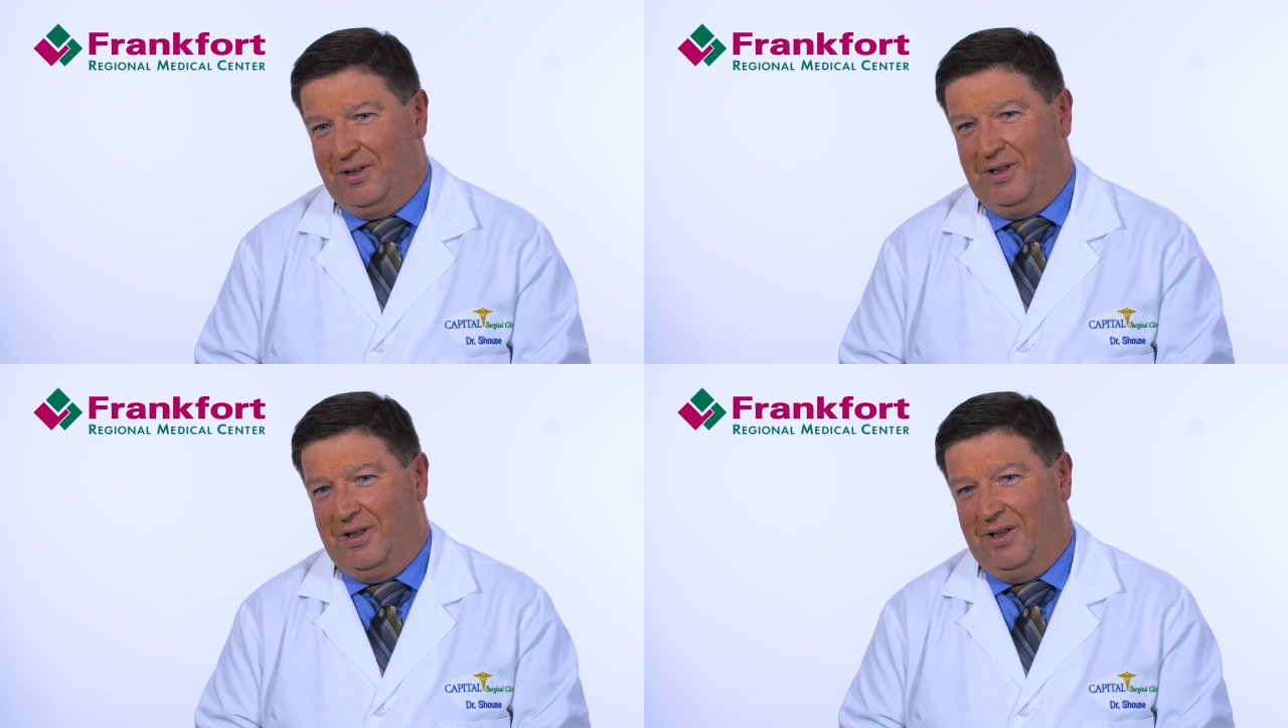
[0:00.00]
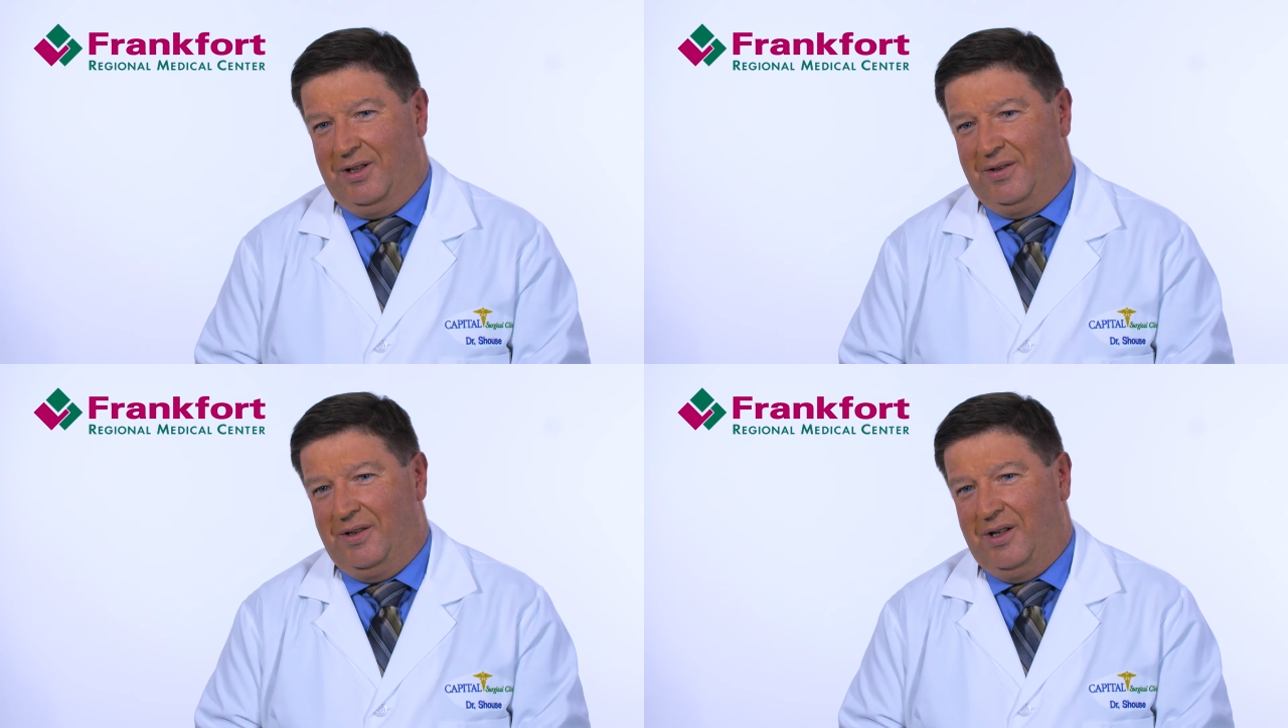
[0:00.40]

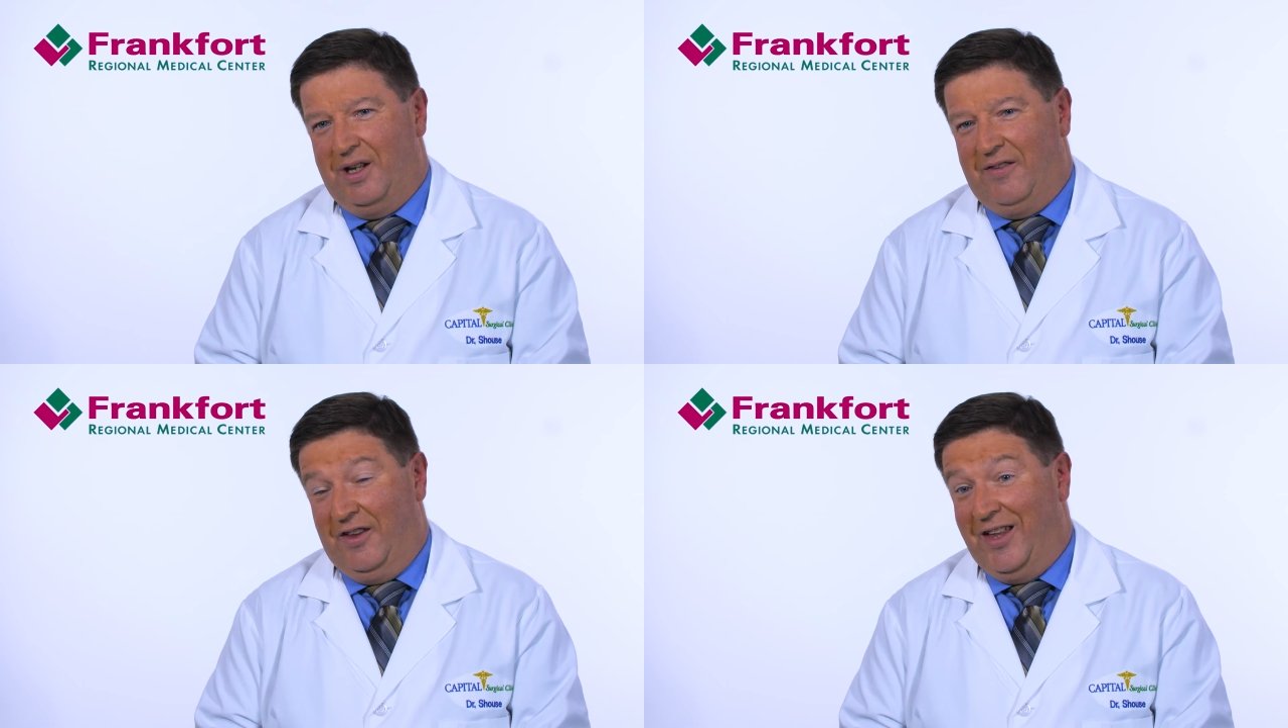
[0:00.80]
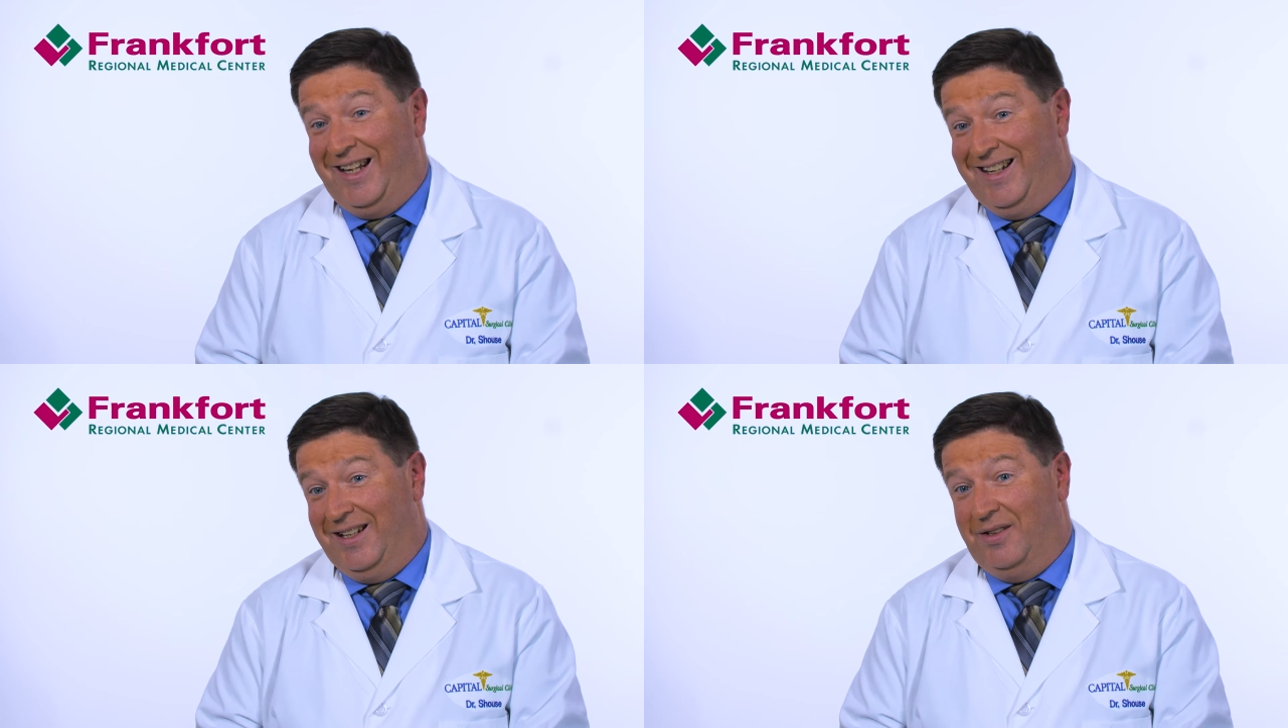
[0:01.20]
than they
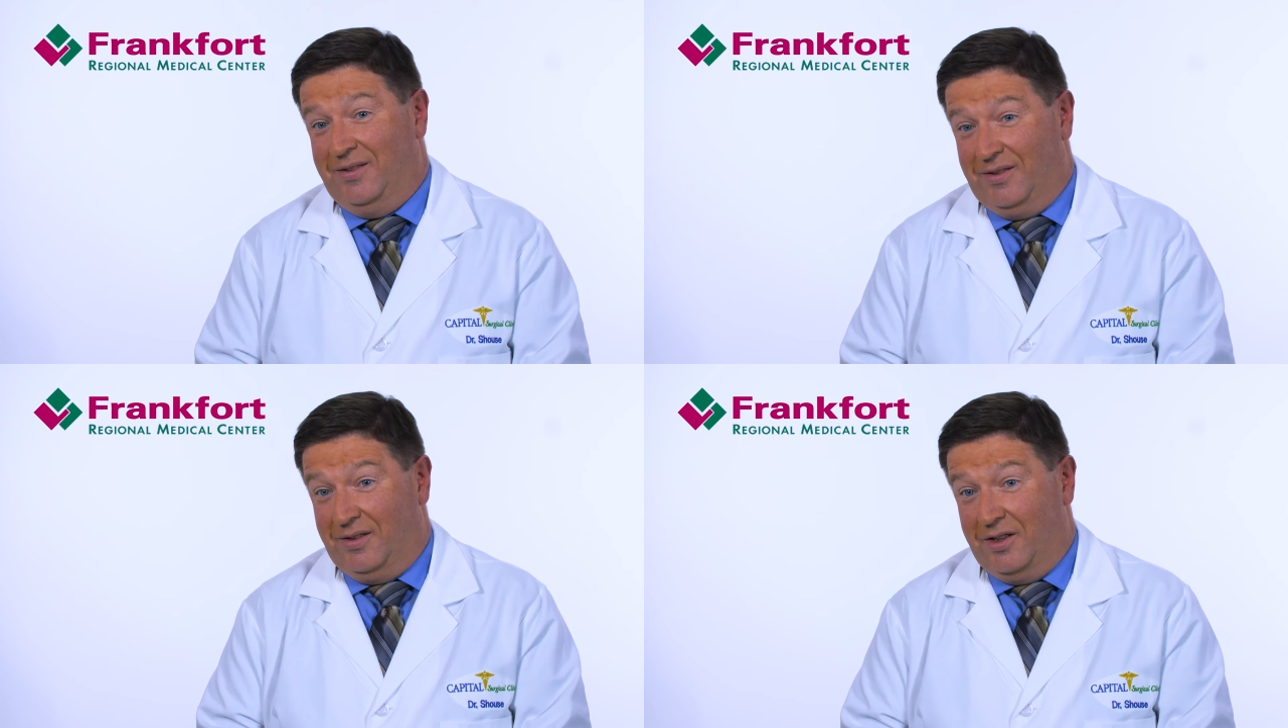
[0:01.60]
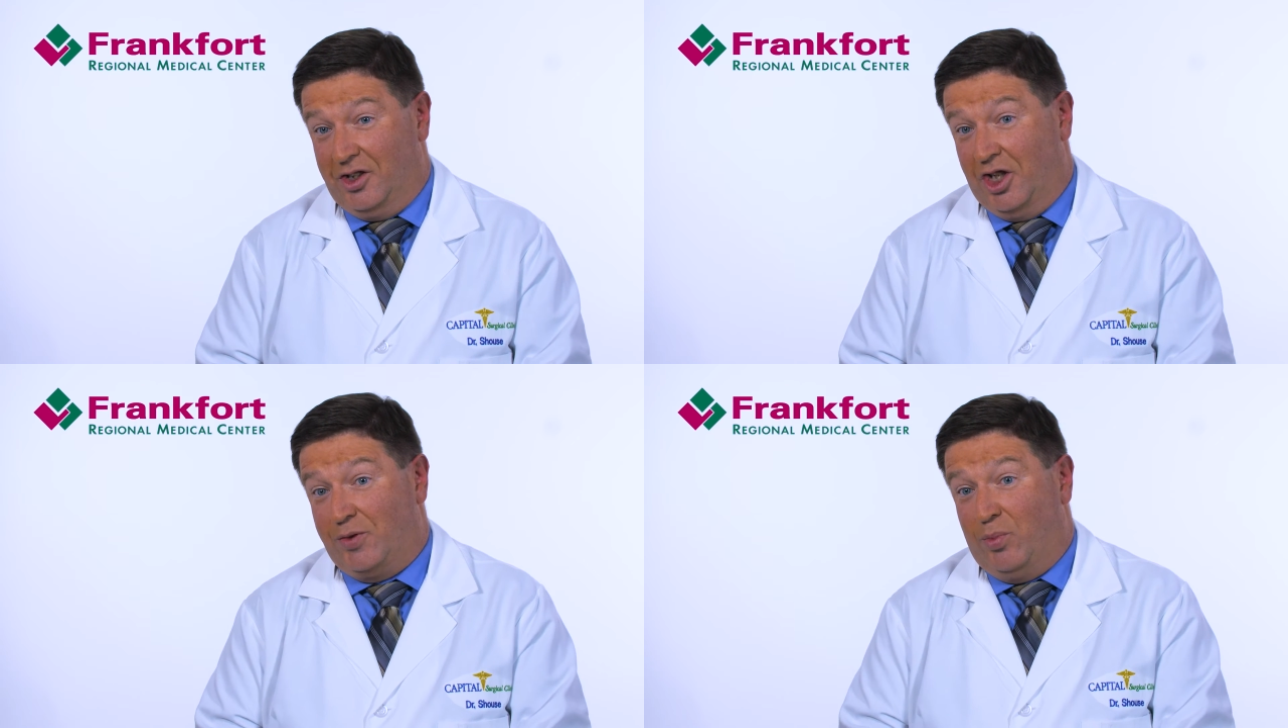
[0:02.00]
did
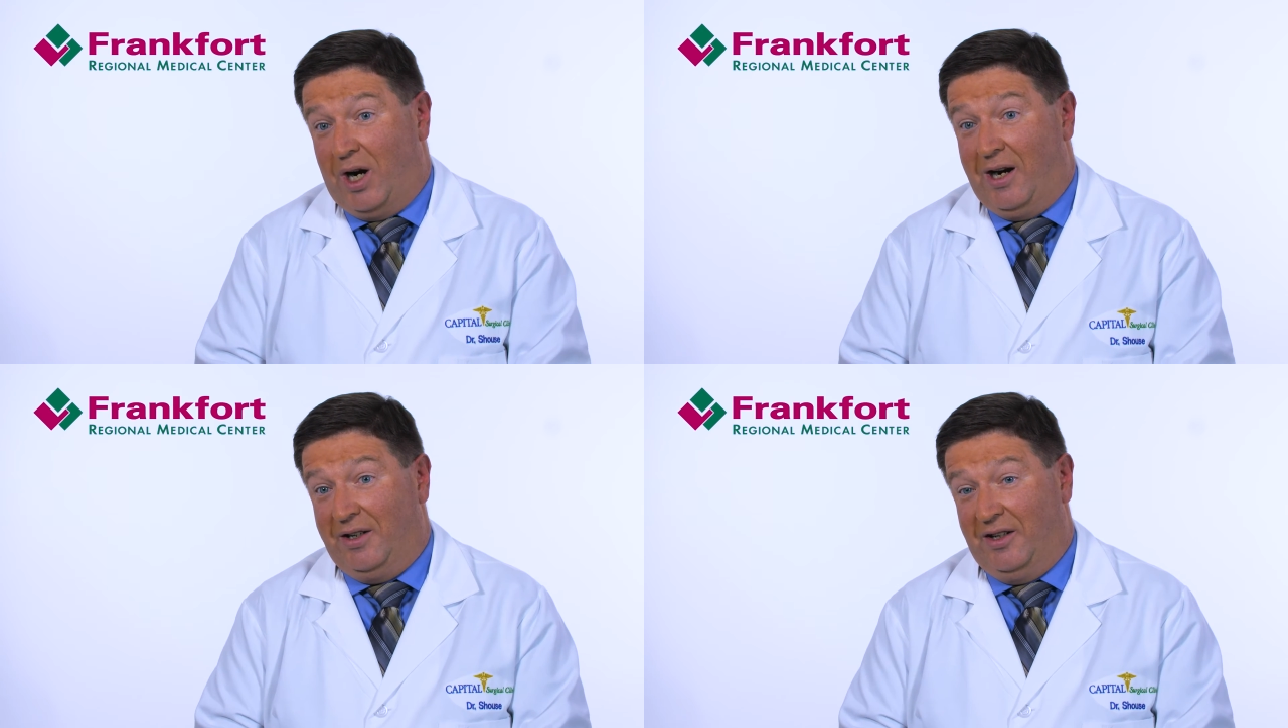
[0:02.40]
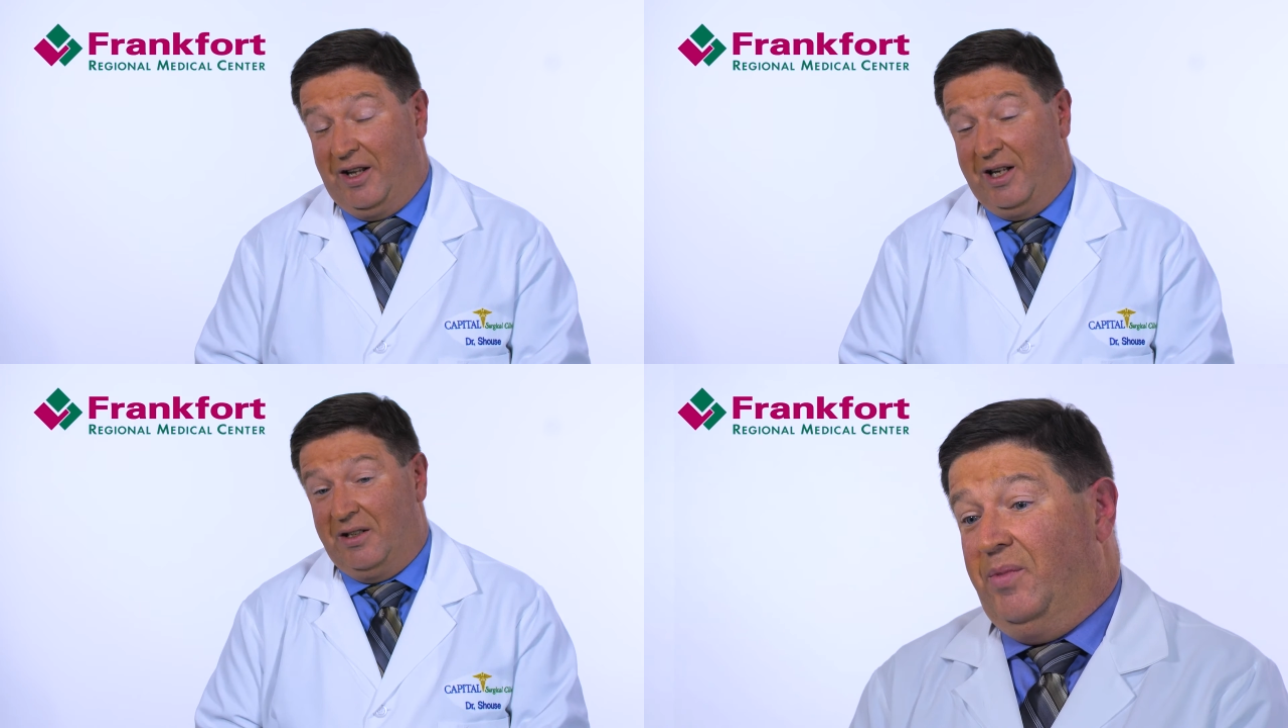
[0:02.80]
just prior to that.